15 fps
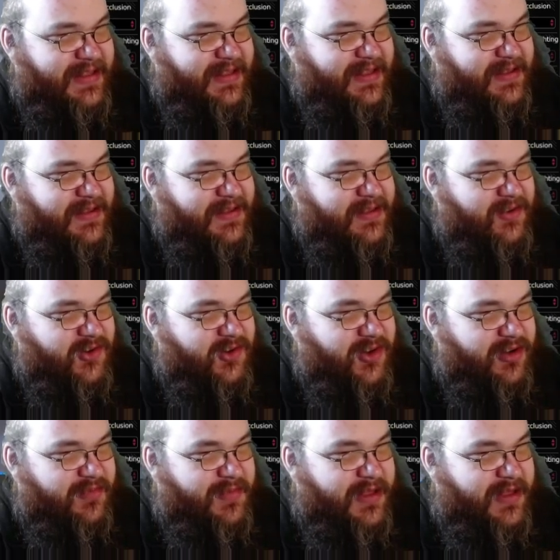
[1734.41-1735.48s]
This is a
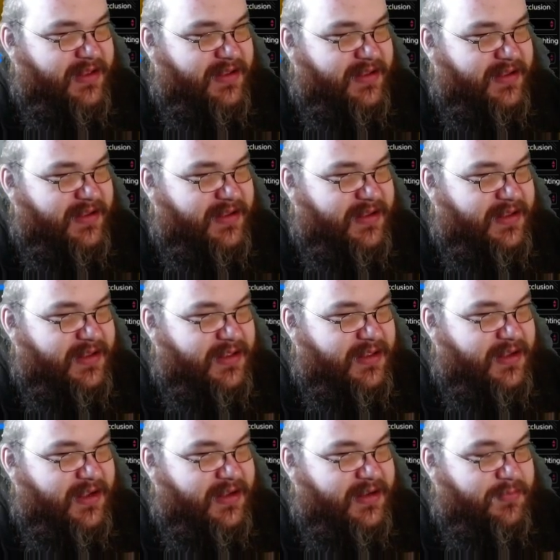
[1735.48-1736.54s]
shuttle bay
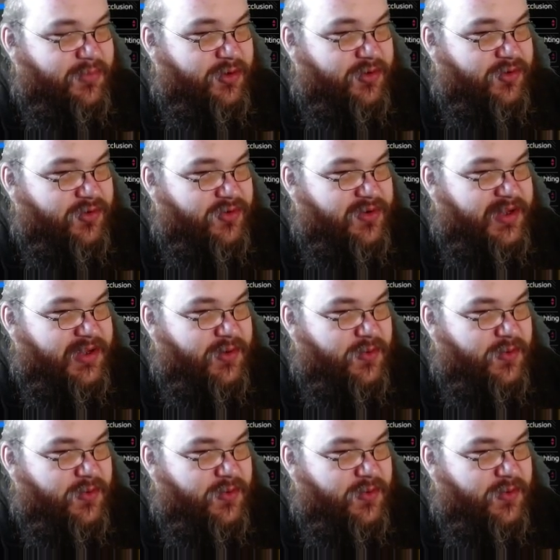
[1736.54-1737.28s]
on a protruding